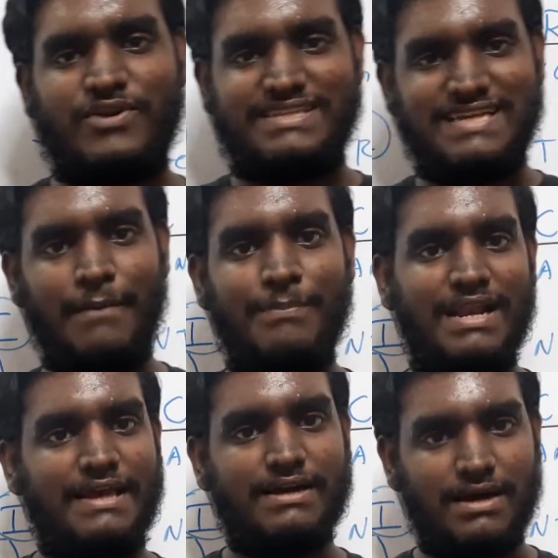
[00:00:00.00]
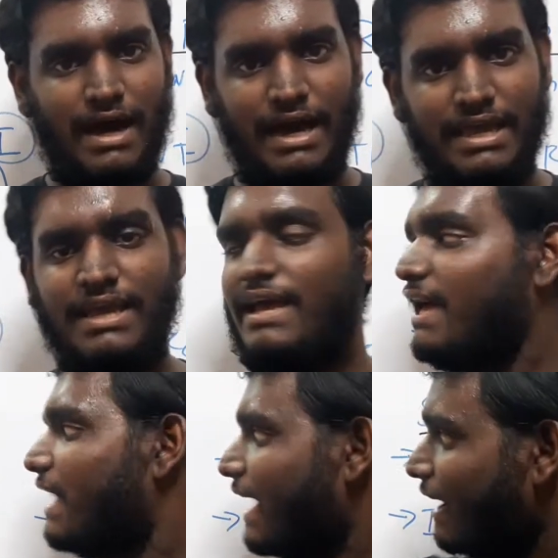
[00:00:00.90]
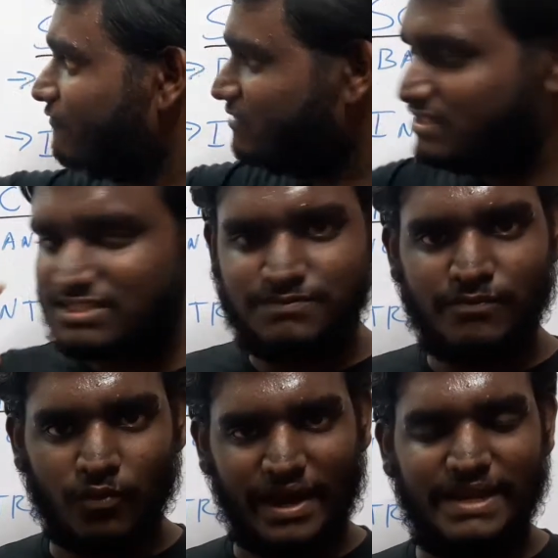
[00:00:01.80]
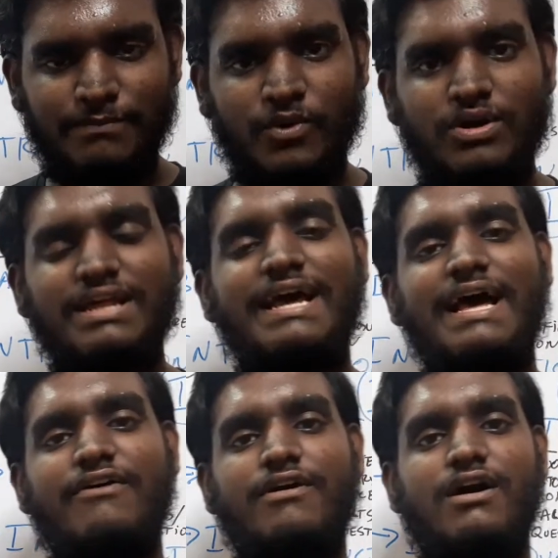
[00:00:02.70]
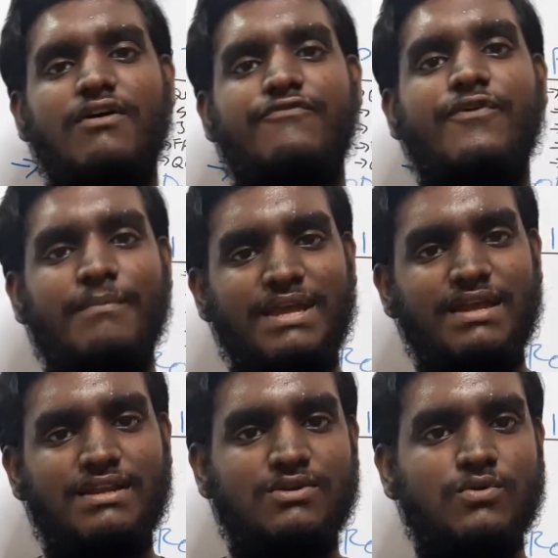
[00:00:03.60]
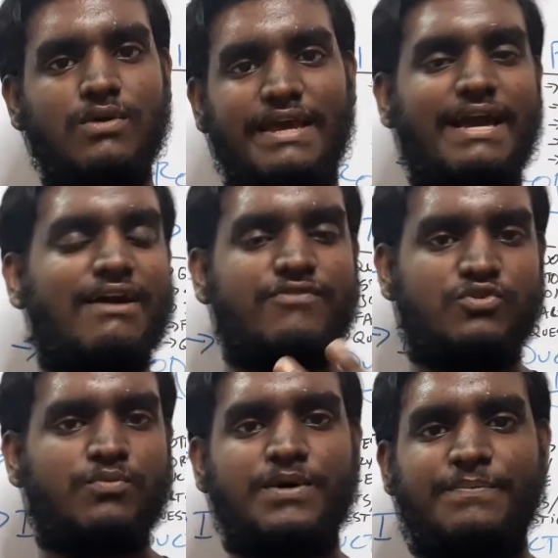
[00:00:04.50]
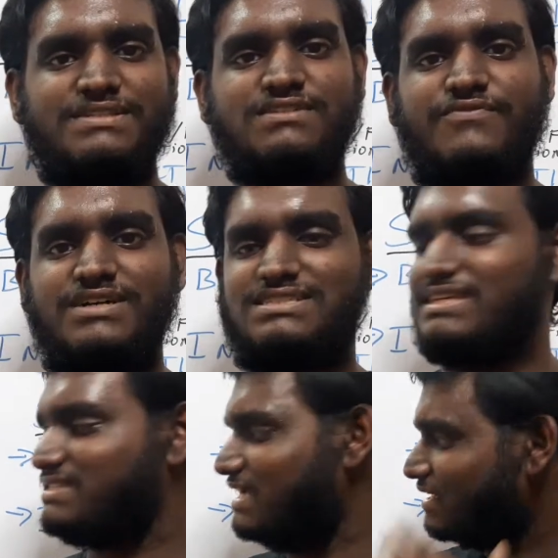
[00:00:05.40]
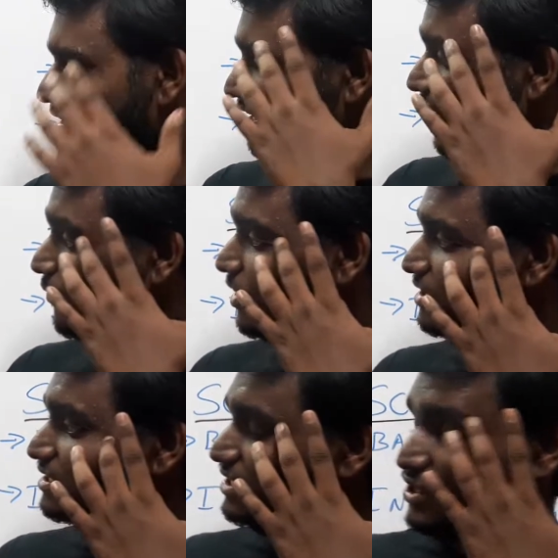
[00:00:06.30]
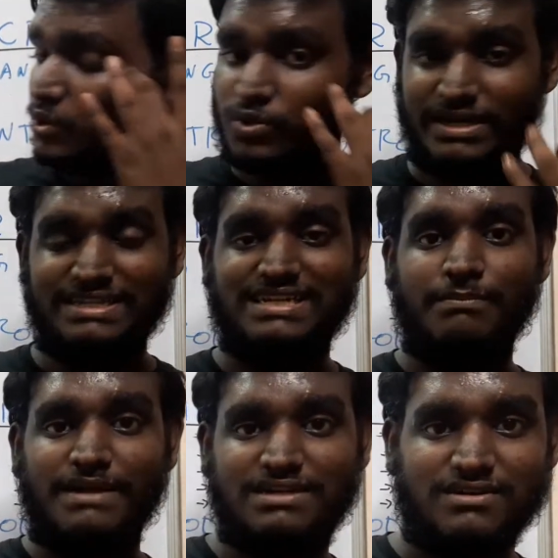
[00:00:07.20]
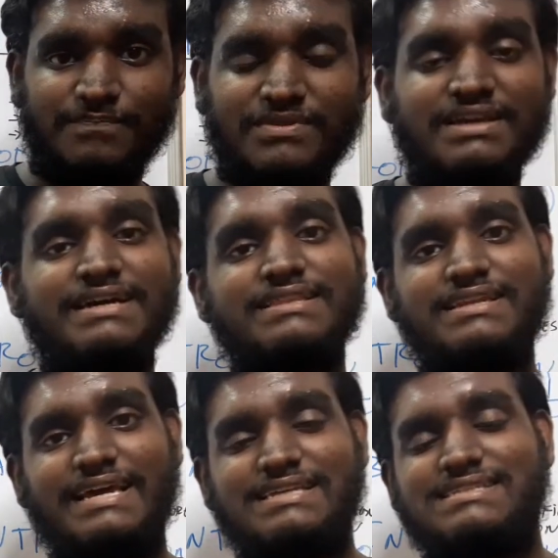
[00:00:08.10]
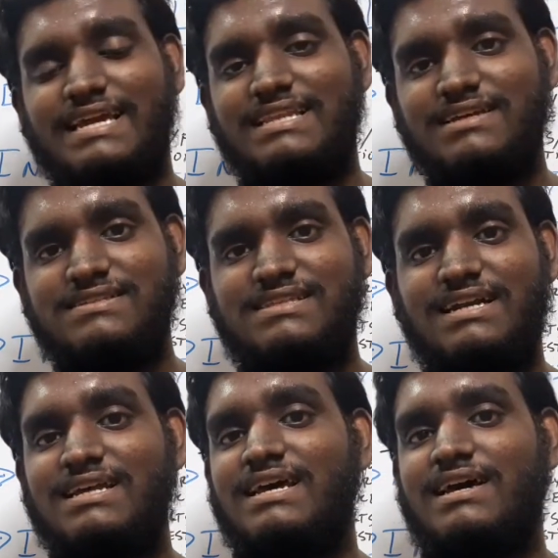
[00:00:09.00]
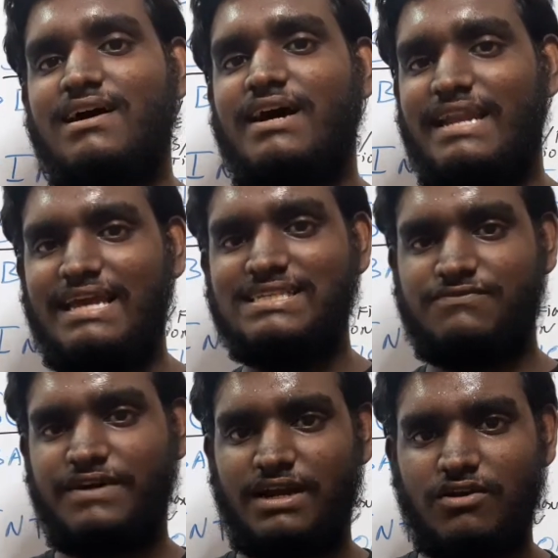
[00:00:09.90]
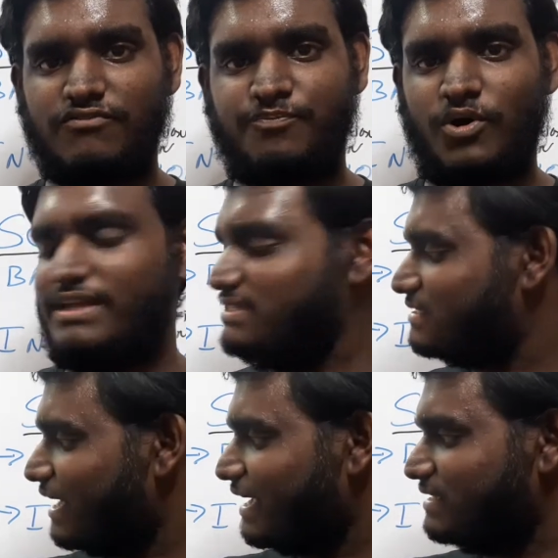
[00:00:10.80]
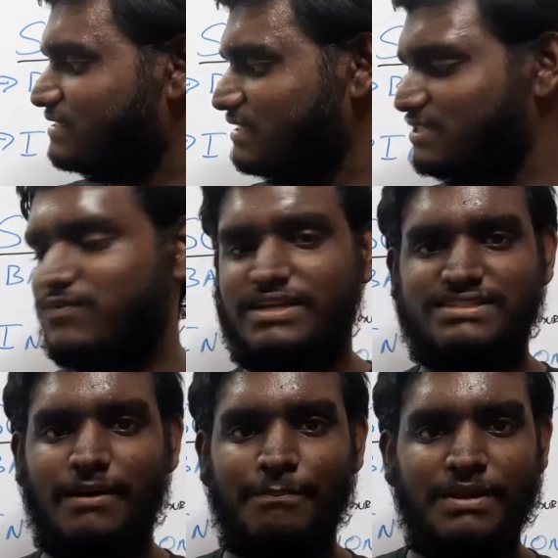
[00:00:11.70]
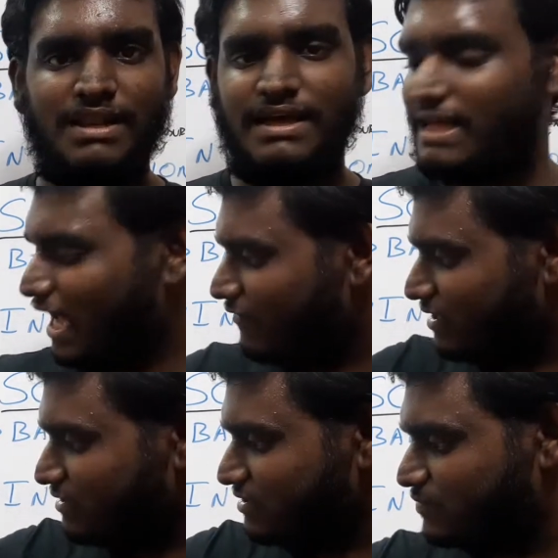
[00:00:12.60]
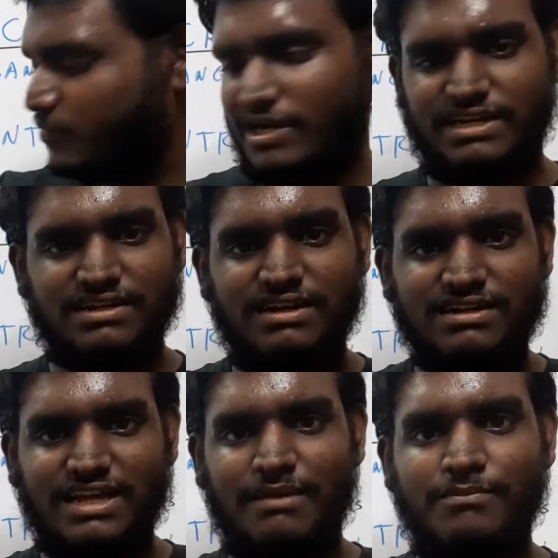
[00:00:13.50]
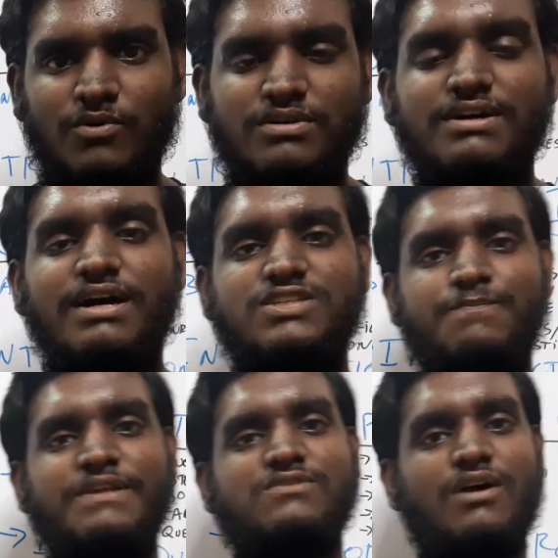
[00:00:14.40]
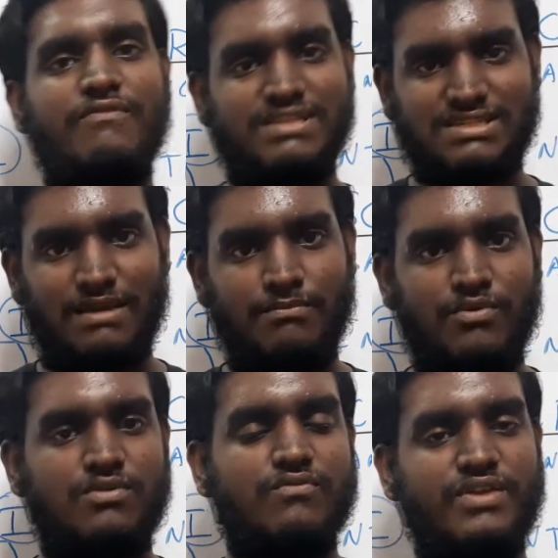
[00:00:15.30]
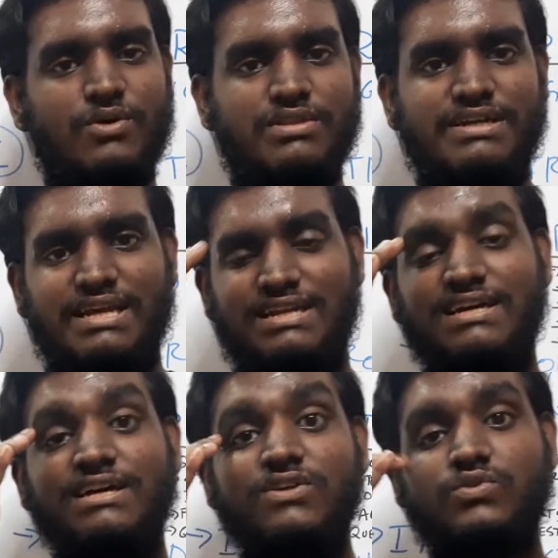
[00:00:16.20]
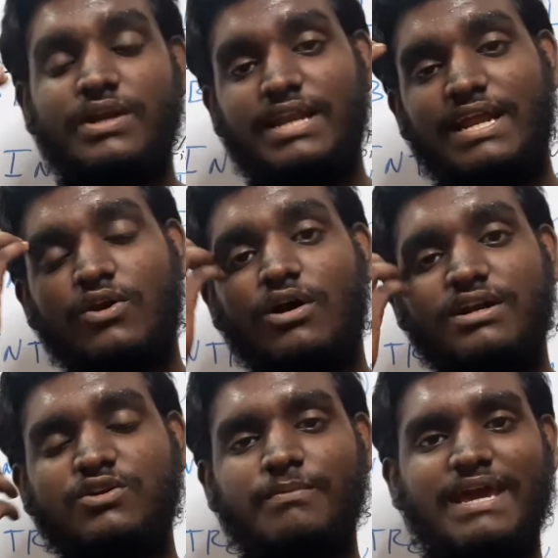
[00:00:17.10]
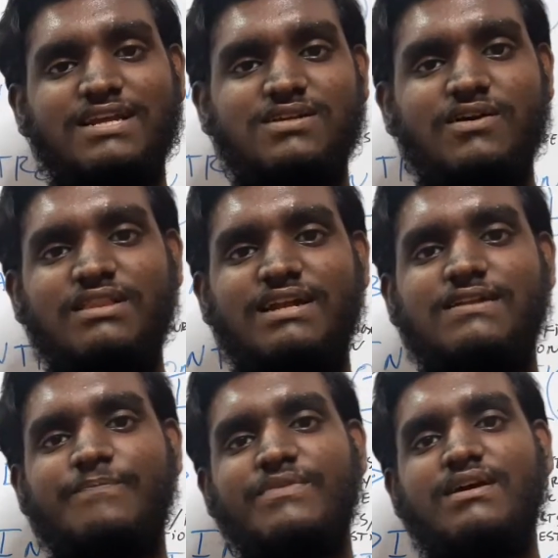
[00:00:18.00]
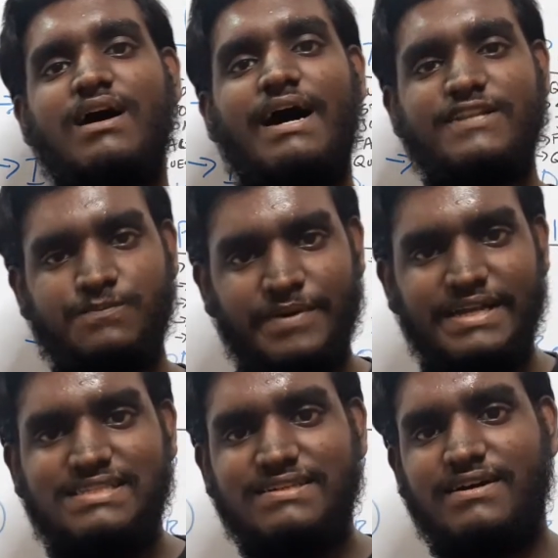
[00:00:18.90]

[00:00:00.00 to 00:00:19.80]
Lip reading: example, like I have this whiteboard for me to for two purposes. The first thing is that I want you to understand better. And okay, second thing is that in case if I run out of points, I can see this. For example, I've written this point, time bound. A speech is always time bound. We know that, right? So in order to make sure that our speech